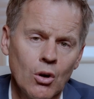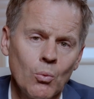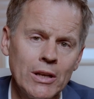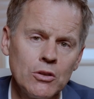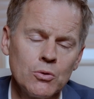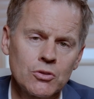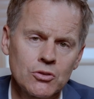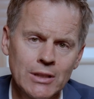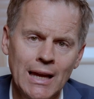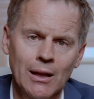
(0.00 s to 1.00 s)
When you
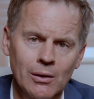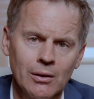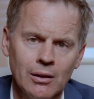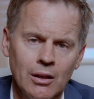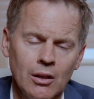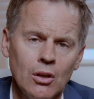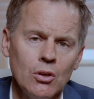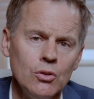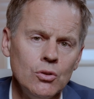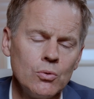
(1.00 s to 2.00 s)
sell,
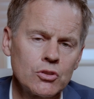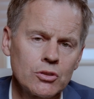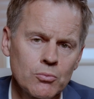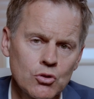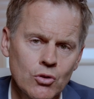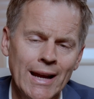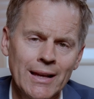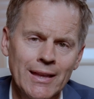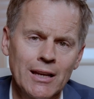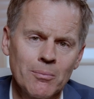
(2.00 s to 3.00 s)
you
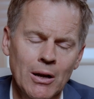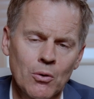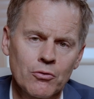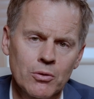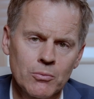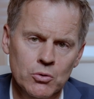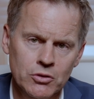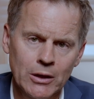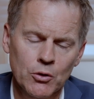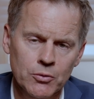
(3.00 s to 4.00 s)
subtract that amount from your
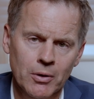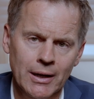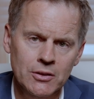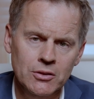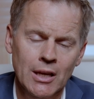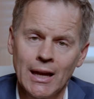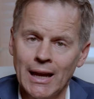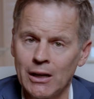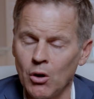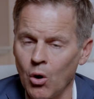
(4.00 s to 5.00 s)
sales price
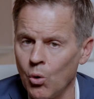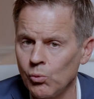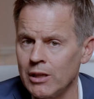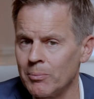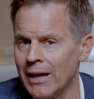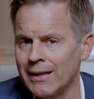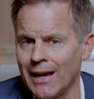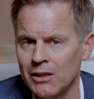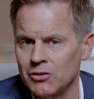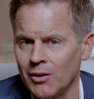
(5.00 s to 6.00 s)
and only pay
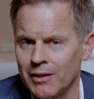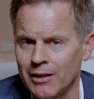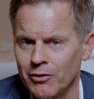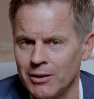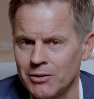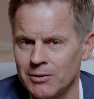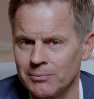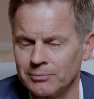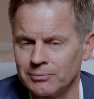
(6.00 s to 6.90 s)
tax on the difference.